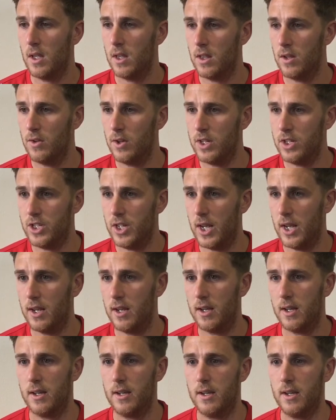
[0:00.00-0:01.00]
There is,
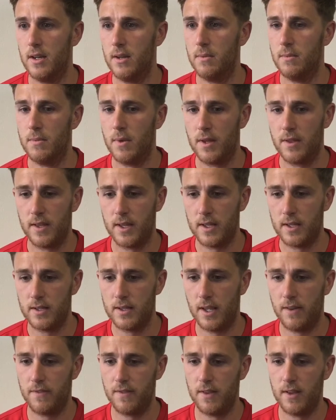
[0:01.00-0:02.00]
yeah. And I think
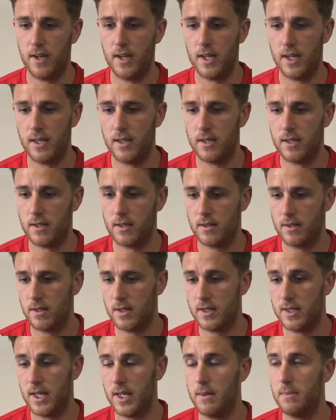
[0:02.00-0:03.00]
definitely the
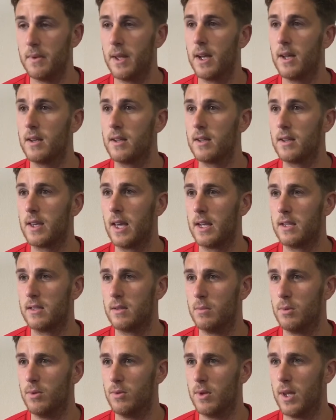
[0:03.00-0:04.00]
team that gets the
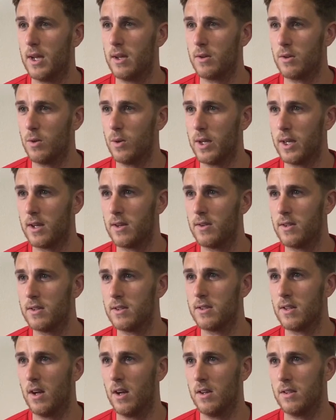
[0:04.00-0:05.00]
ball down quicker and
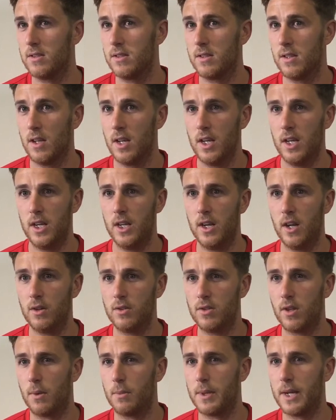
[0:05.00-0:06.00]
starts, you know,
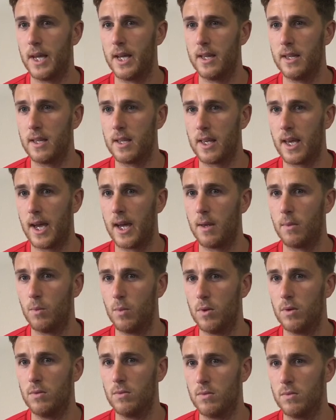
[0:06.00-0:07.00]
dominating the game
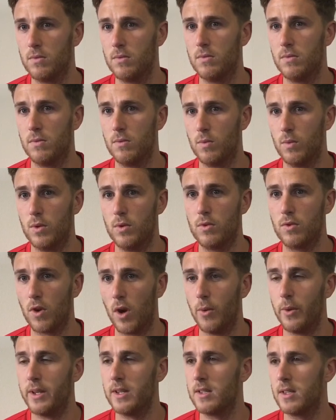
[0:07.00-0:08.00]
will
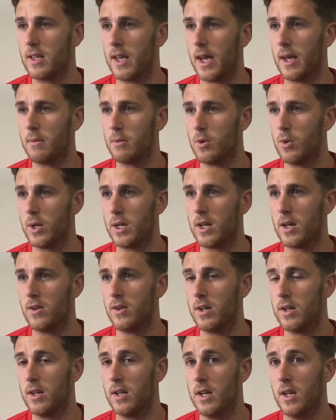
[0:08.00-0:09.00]
grow into the game quicker,
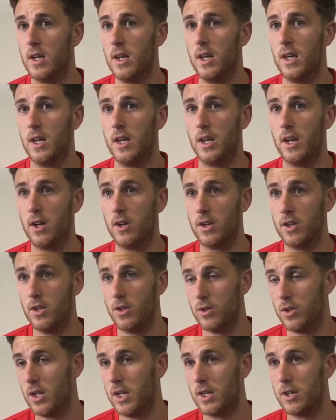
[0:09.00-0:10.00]
and you know, you
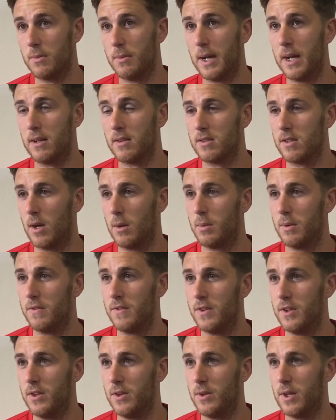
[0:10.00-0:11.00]
usually come out on top if
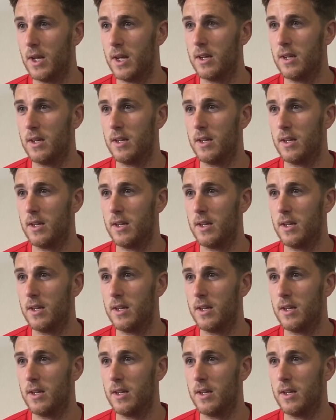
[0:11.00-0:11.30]
you do that.